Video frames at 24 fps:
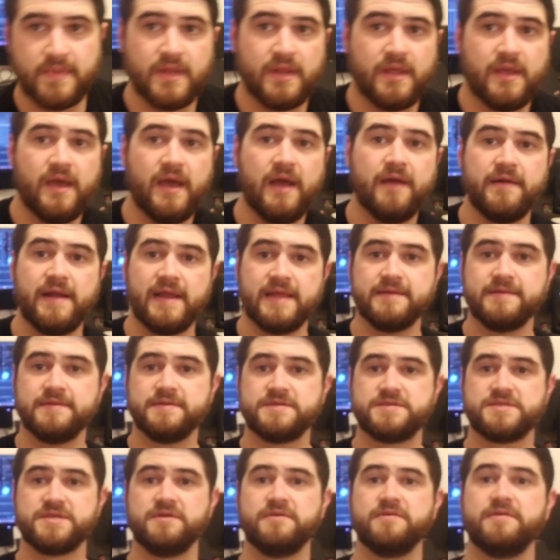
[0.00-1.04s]
All right,
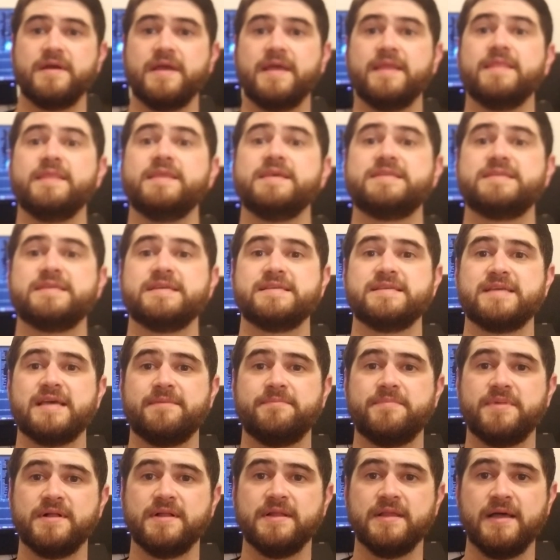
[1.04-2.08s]
so in this
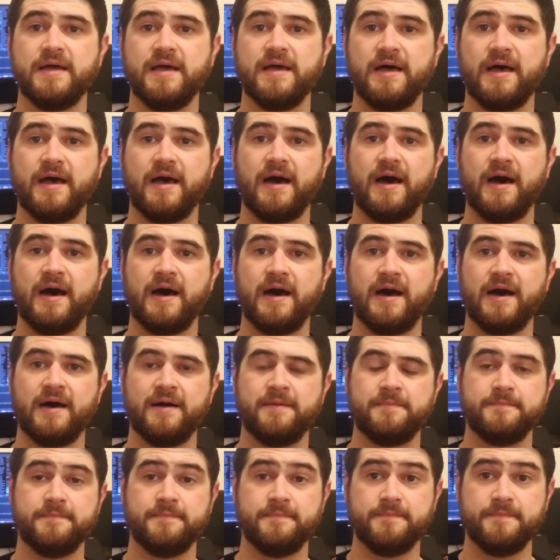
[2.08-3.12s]
example,
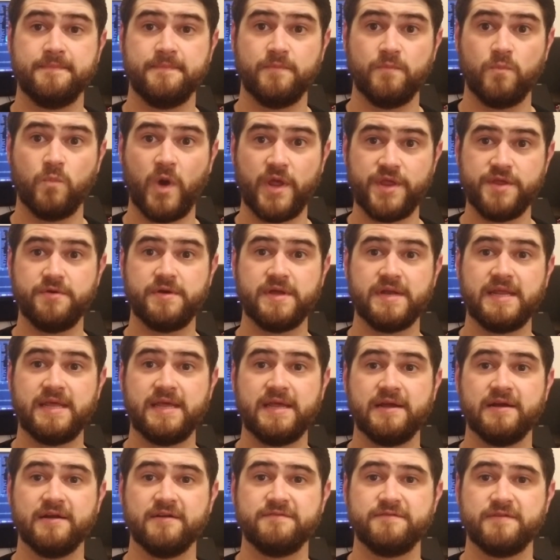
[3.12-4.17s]
what you can
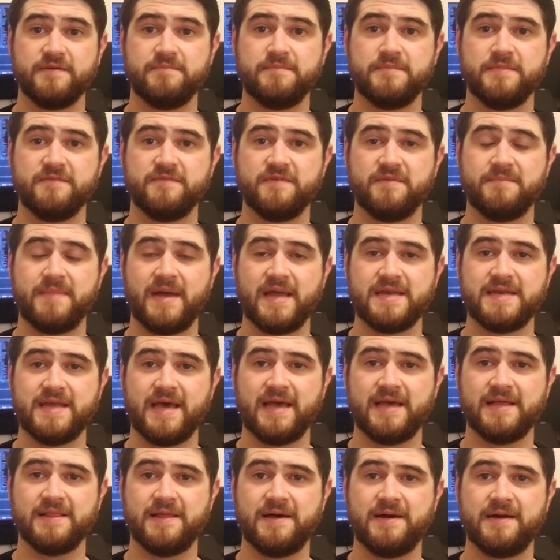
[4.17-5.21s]
hear from my
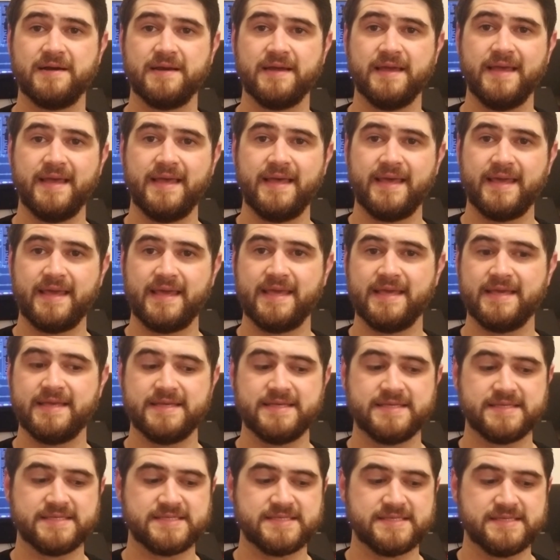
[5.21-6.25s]
dialogue
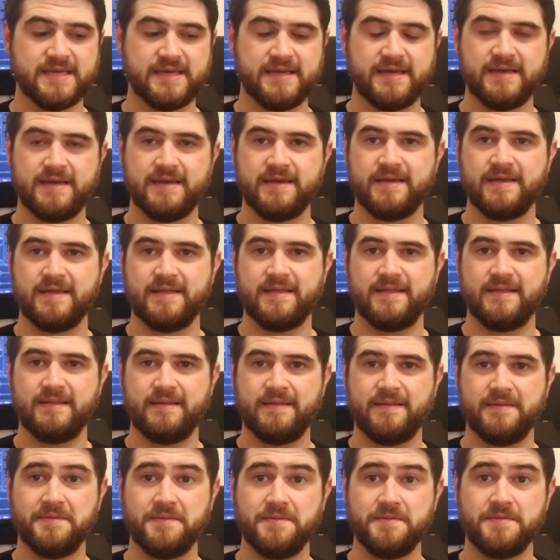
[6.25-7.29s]
is
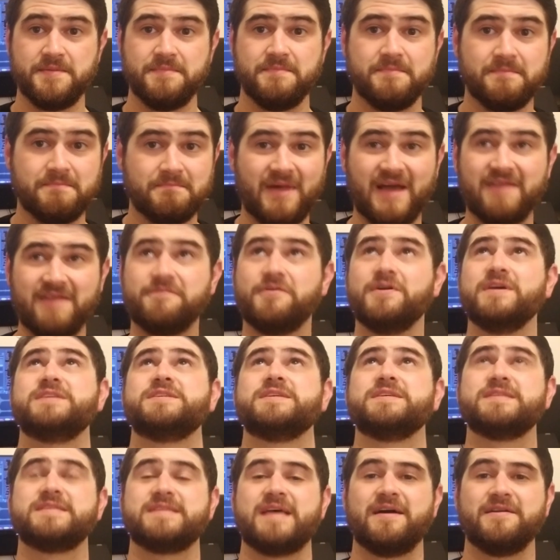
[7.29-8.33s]
my voice
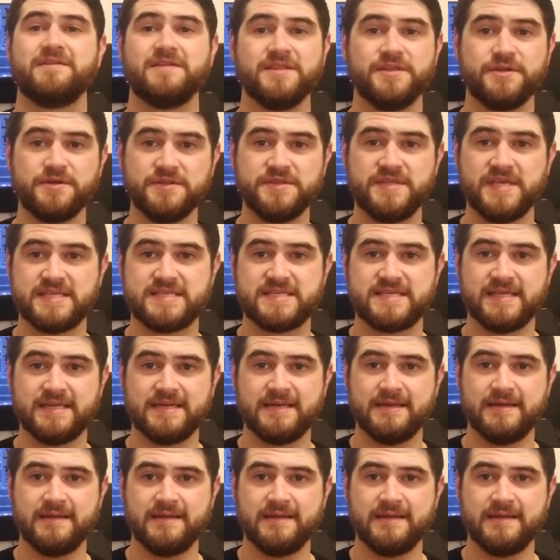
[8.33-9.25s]
will sound a little distant